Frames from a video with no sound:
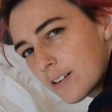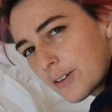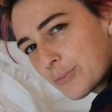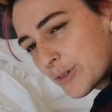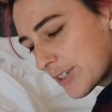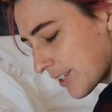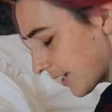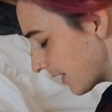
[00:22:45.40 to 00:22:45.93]
I'm
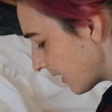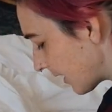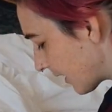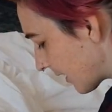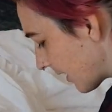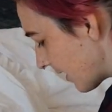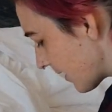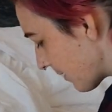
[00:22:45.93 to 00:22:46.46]
just thinking
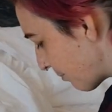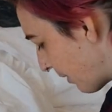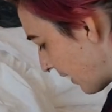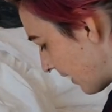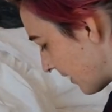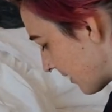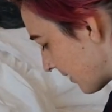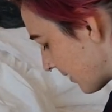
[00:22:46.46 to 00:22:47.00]
these
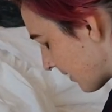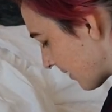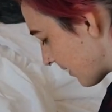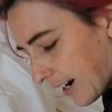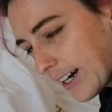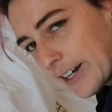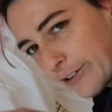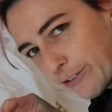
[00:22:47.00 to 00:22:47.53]
pins
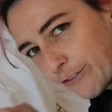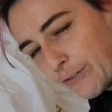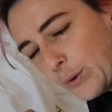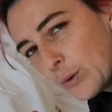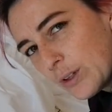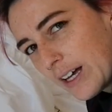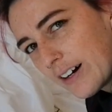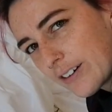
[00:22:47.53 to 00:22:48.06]
are going to
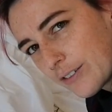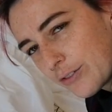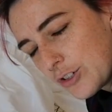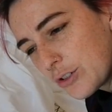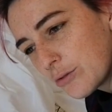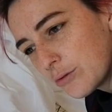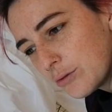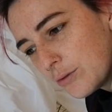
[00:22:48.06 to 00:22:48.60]
fall out of
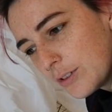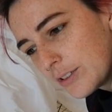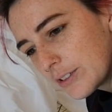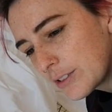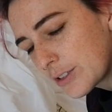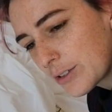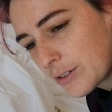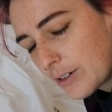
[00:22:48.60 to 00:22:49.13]
tulle,
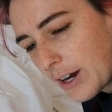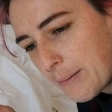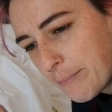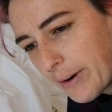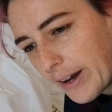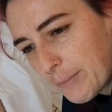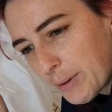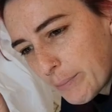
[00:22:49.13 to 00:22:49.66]
so I
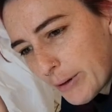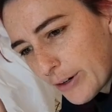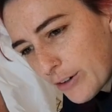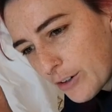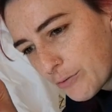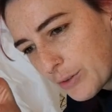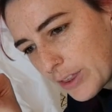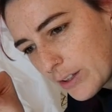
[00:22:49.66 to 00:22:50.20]
might be better
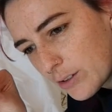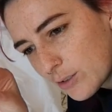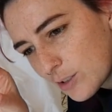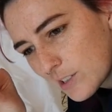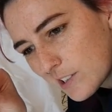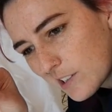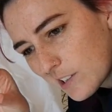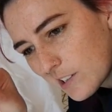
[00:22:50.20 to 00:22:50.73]
off with those
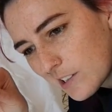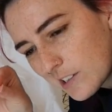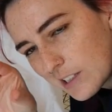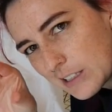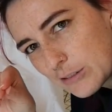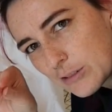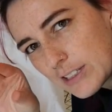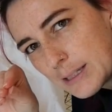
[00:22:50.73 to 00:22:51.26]

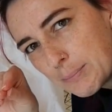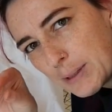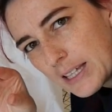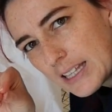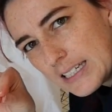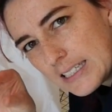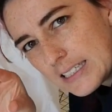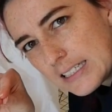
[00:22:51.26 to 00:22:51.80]
little clippy
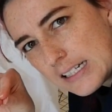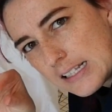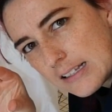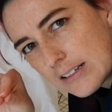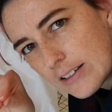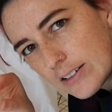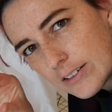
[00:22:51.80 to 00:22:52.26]
things.